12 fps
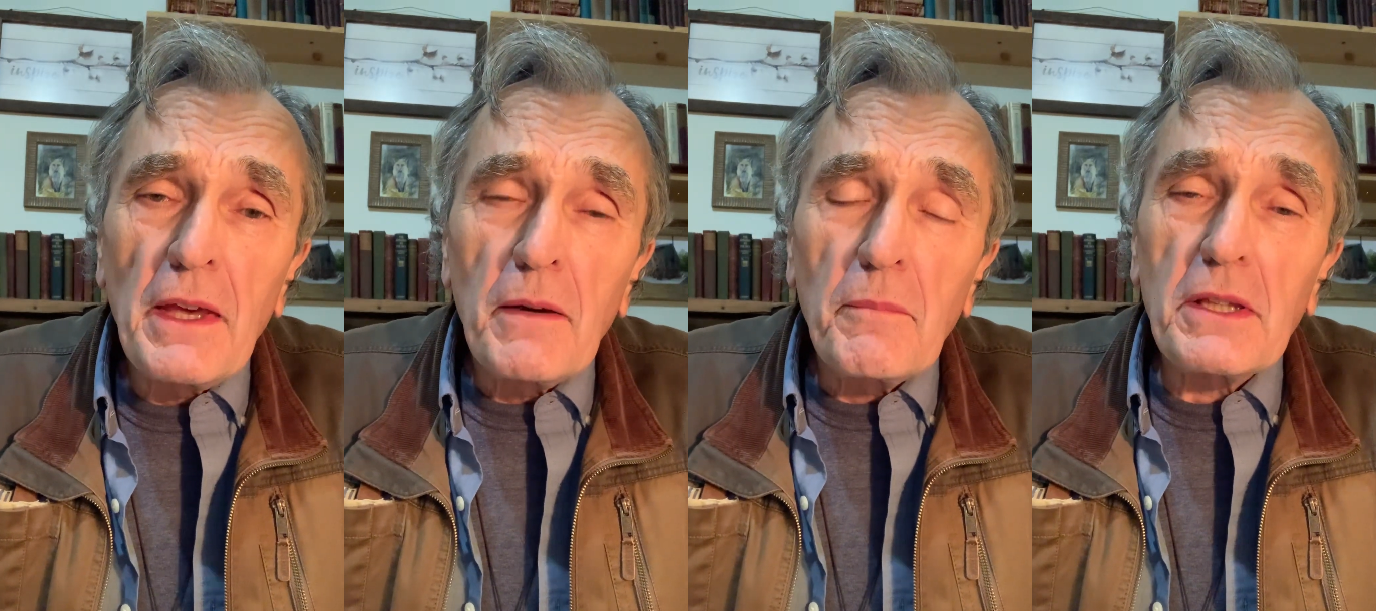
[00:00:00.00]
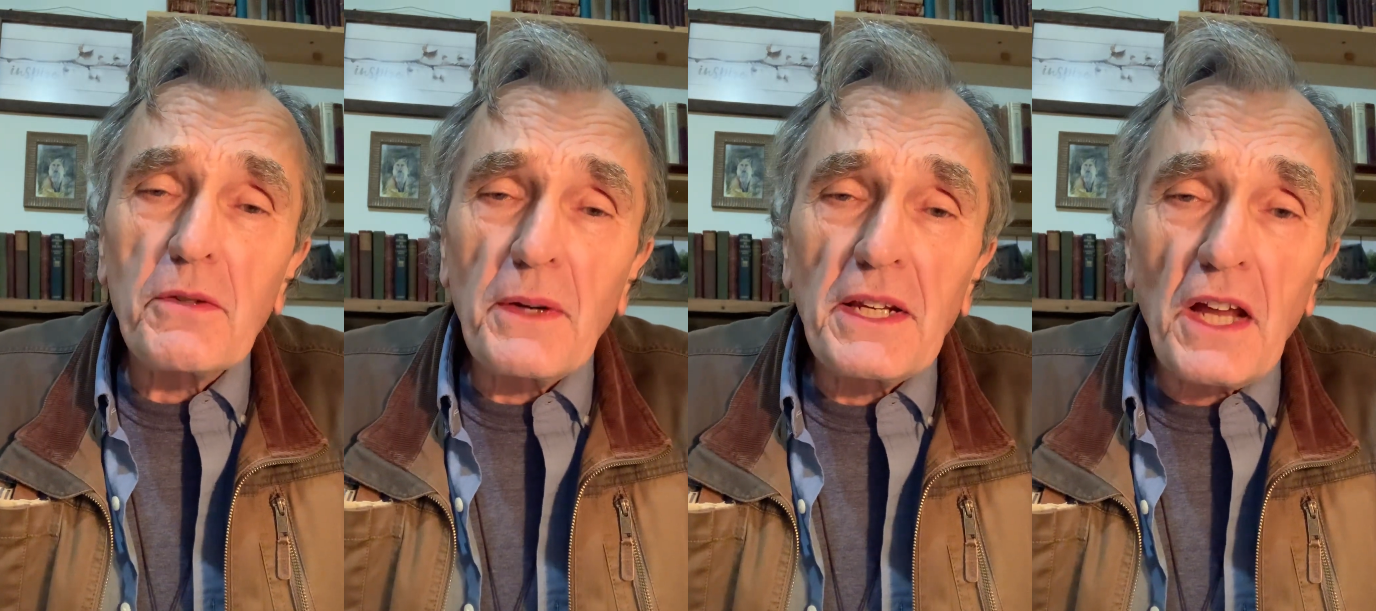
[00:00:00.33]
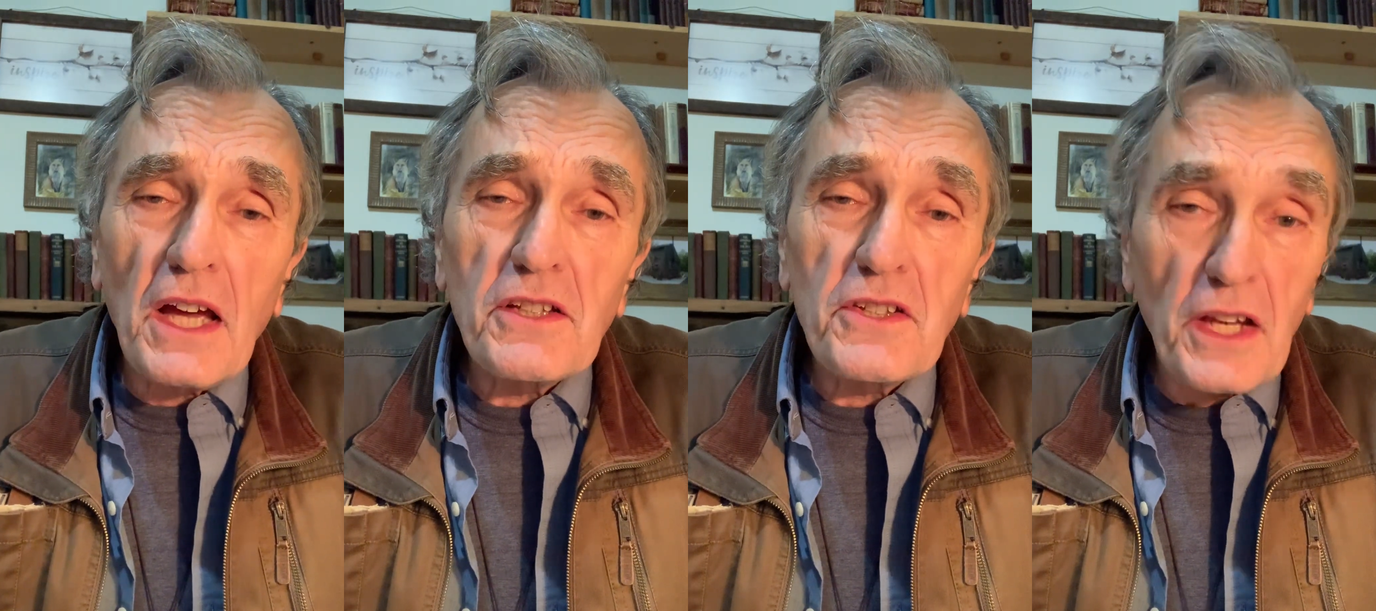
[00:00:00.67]
between
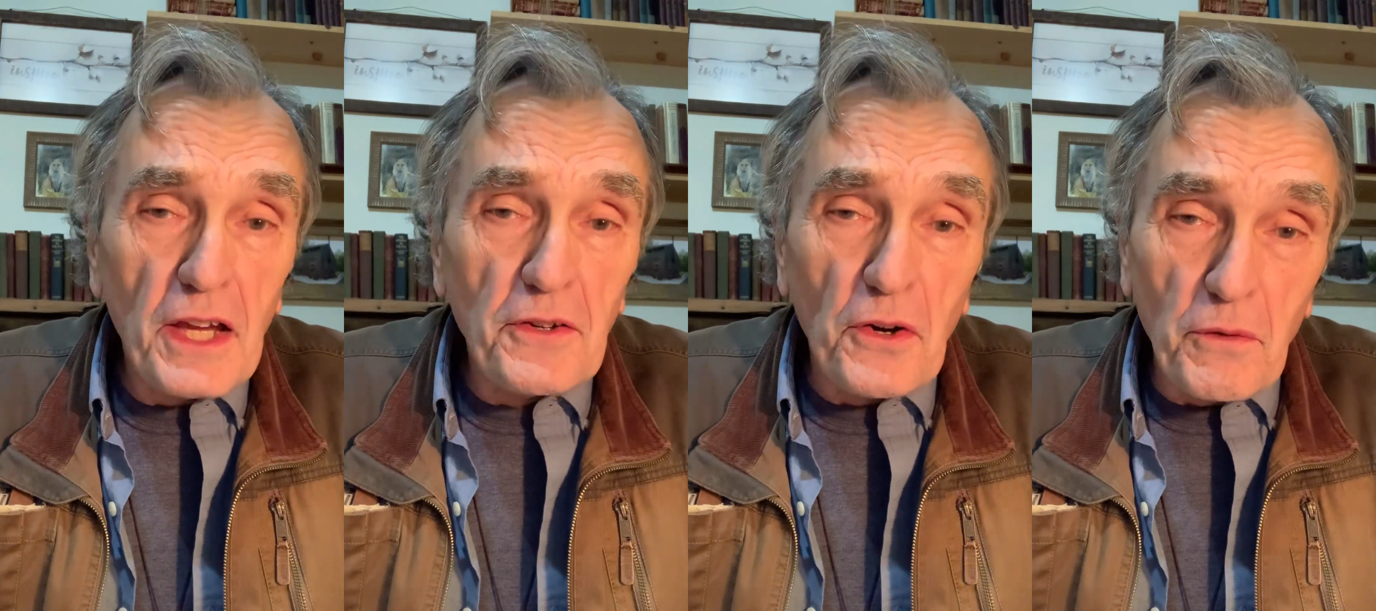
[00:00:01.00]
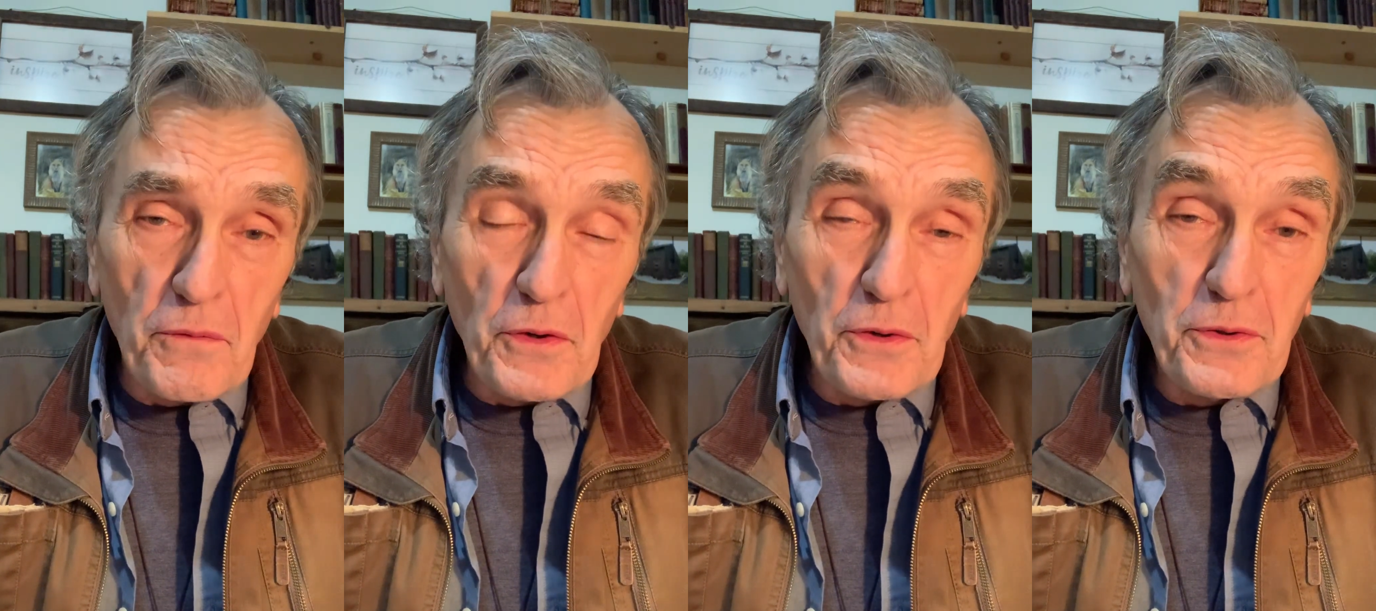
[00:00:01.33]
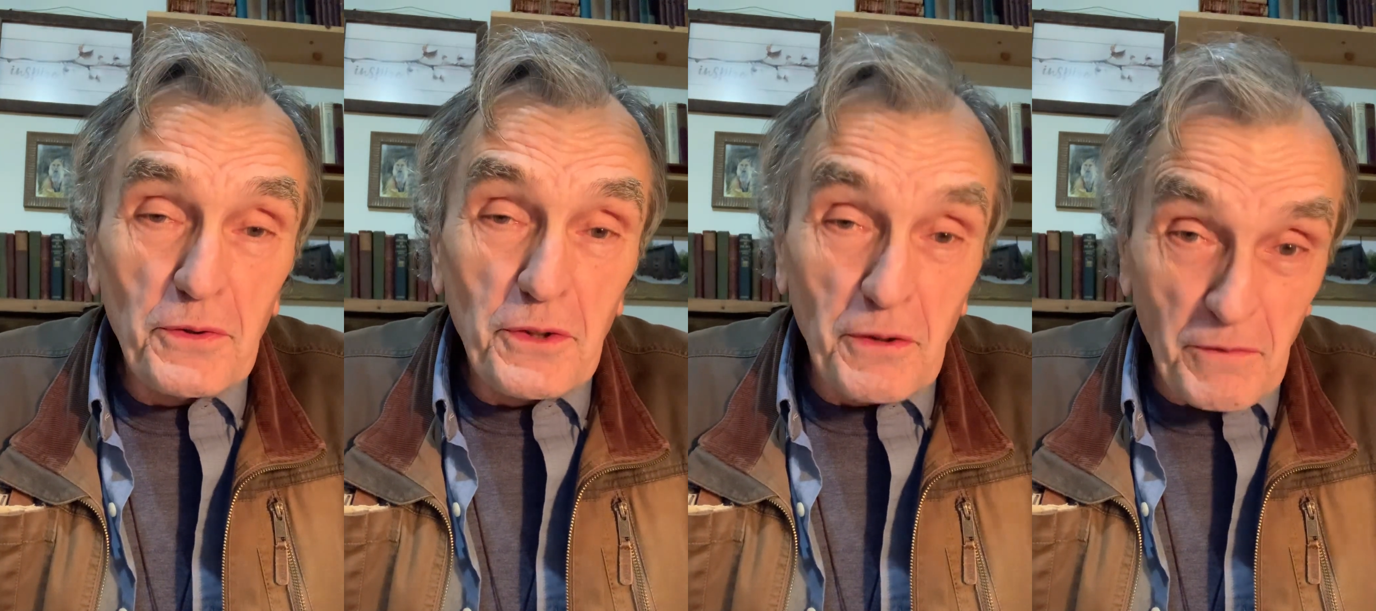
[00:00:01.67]
us and
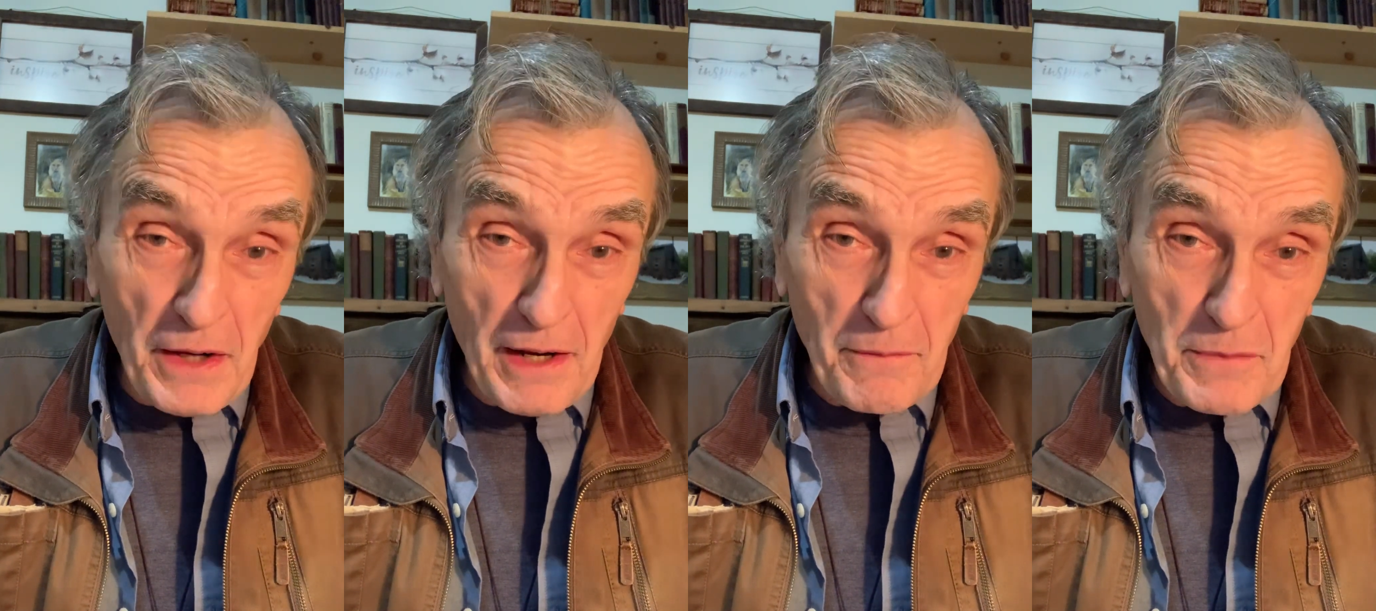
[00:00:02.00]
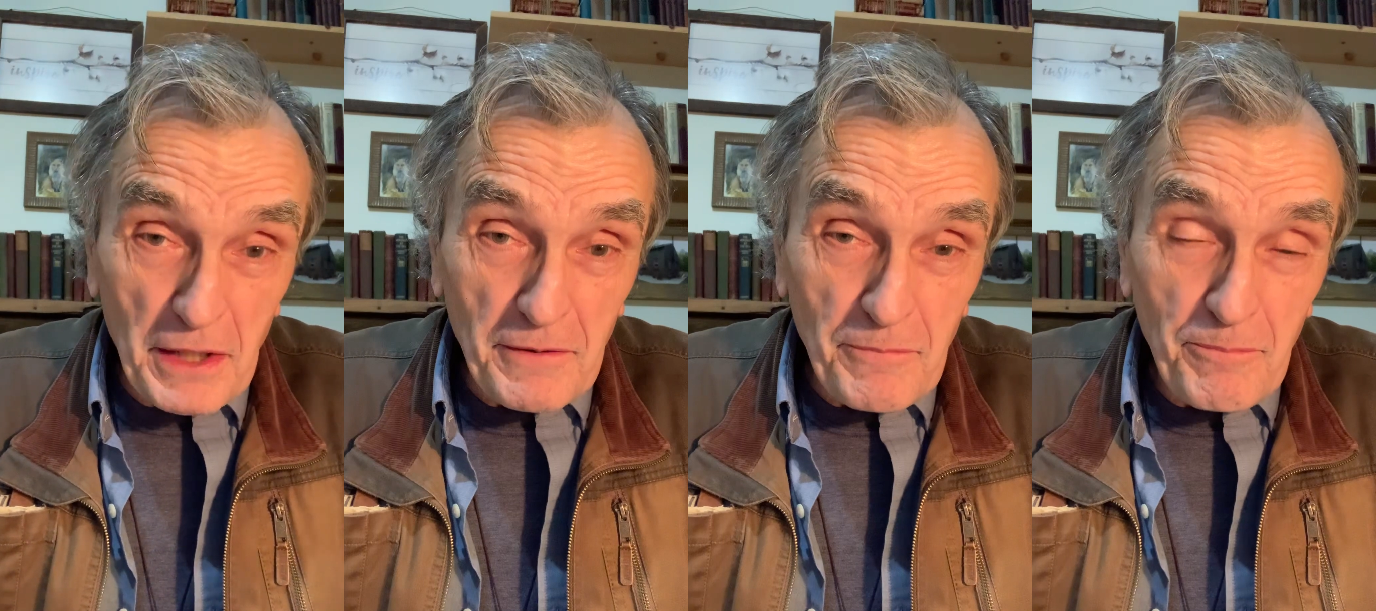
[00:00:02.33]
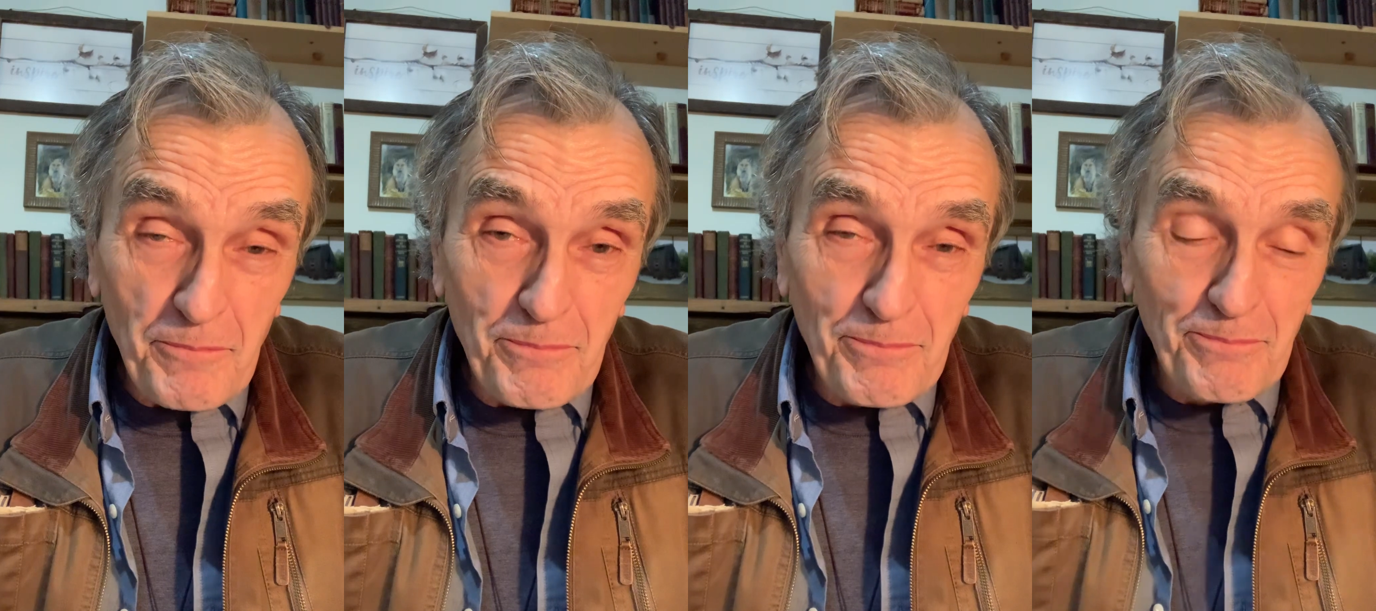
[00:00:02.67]
overdevelopment.
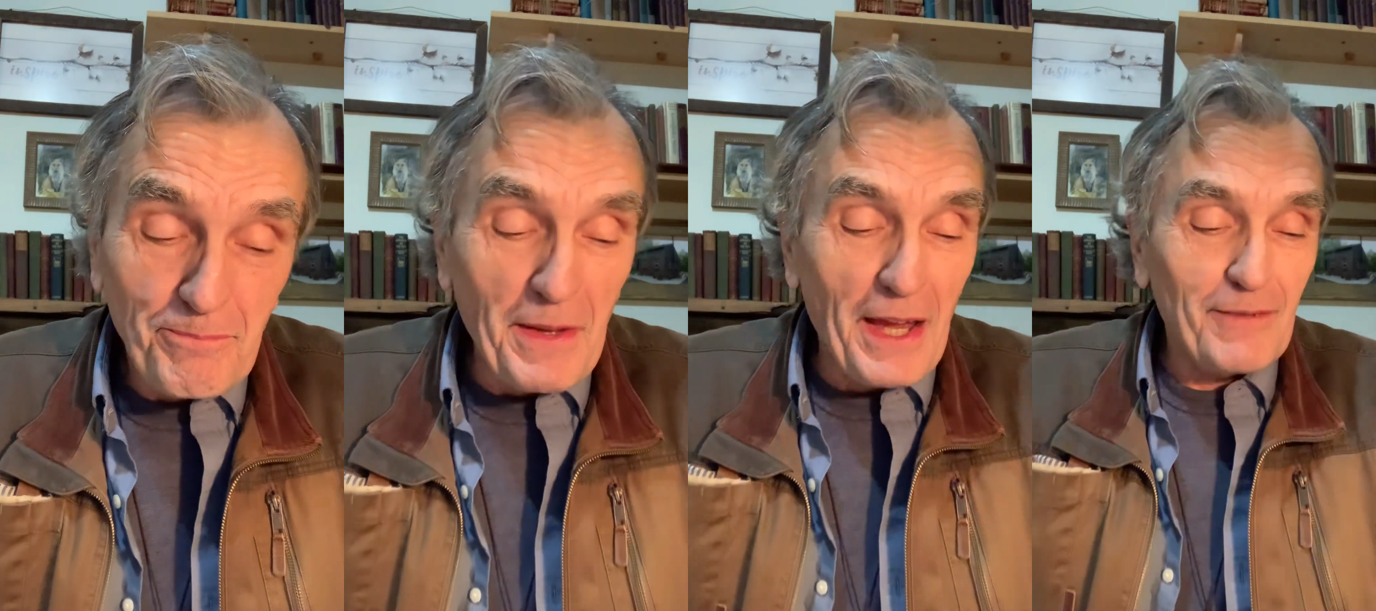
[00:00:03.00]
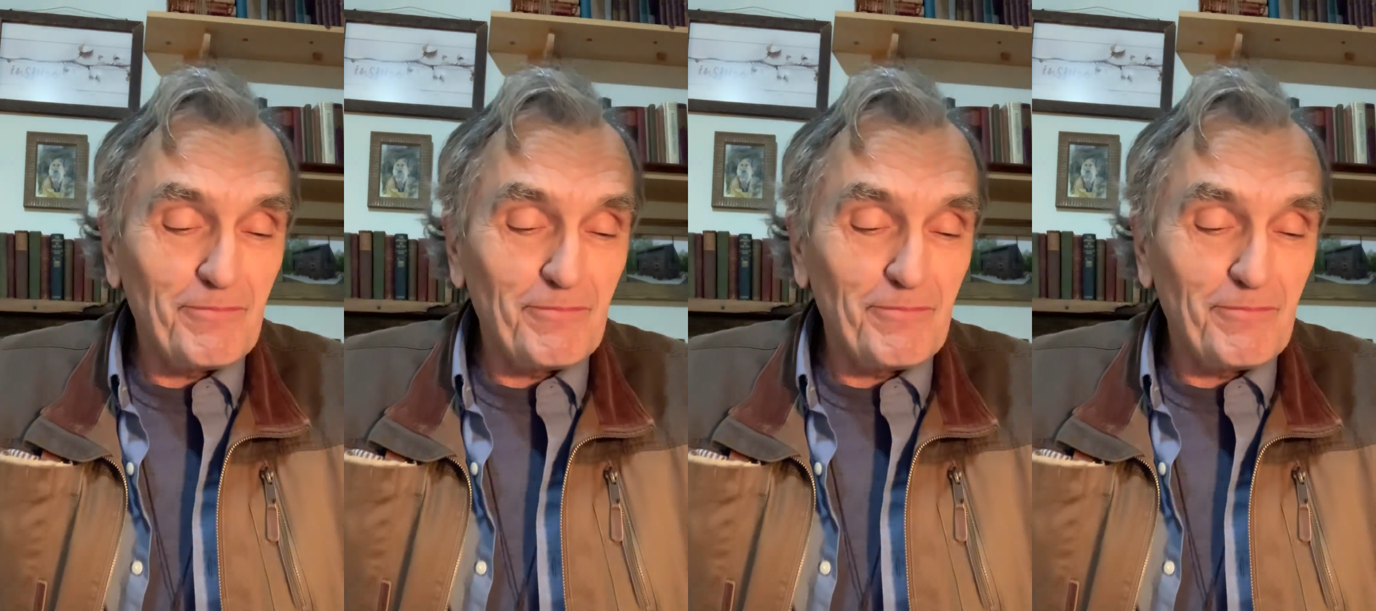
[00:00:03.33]
Yeah.